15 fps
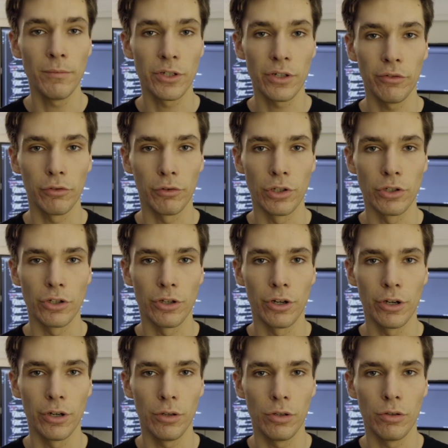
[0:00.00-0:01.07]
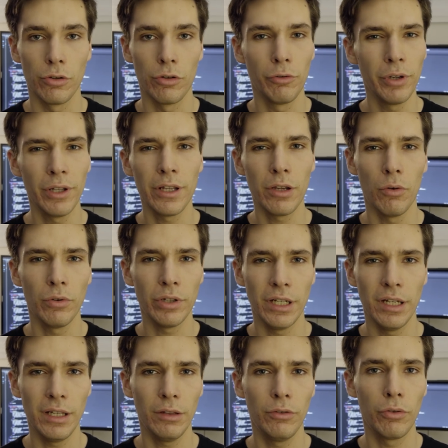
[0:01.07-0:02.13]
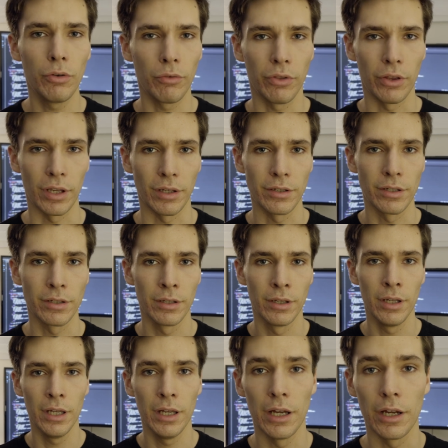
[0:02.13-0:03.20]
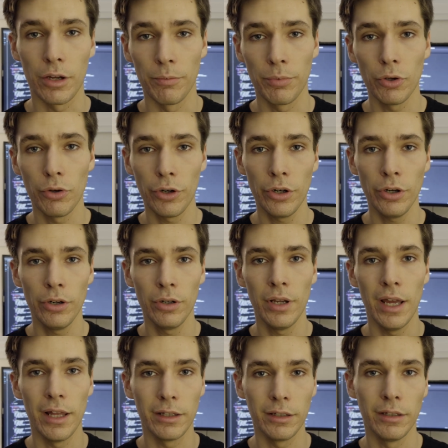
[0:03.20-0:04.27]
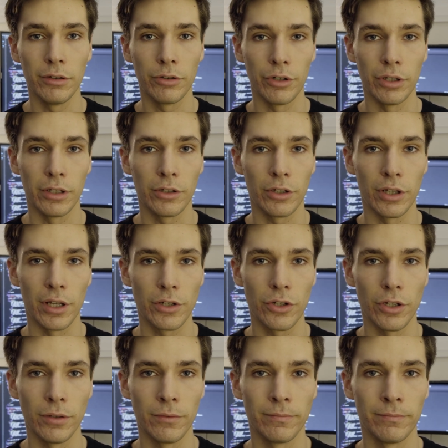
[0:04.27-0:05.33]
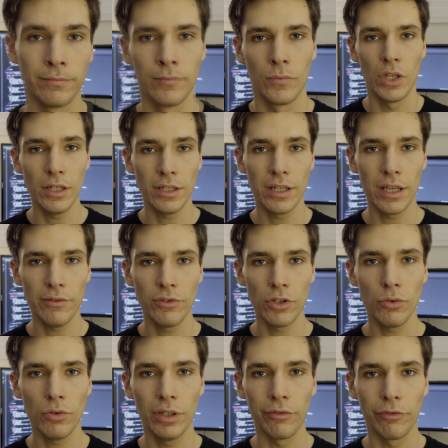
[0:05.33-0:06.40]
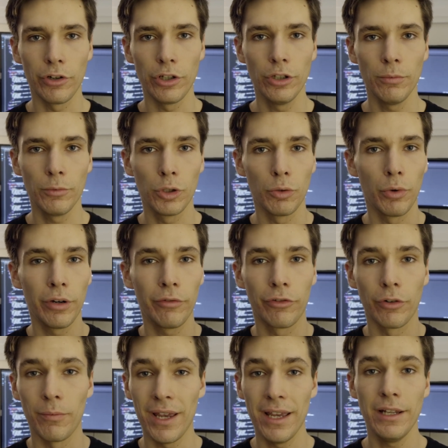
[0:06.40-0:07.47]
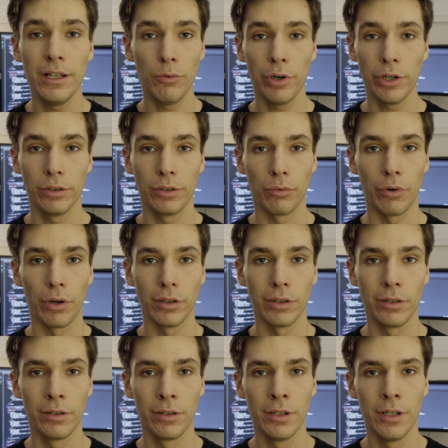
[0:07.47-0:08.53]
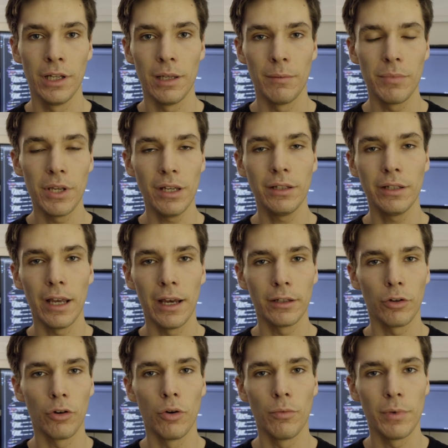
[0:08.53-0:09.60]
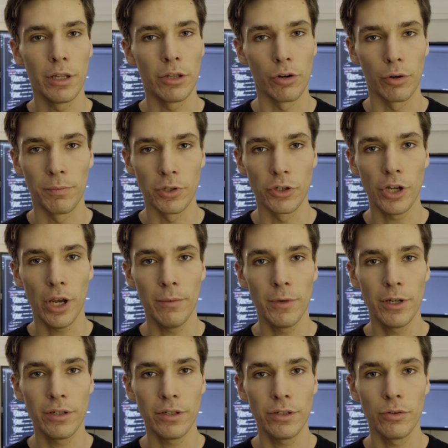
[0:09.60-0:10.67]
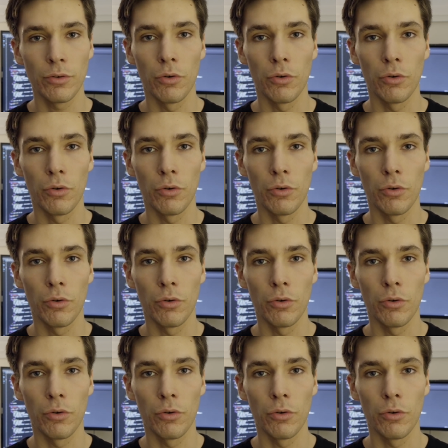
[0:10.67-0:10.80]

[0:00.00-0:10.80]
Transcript: a software engineer, you really only need two things, a computer and an internet connection. This gives you the freedom to work from anywhere in the world, be it at home in your pajamas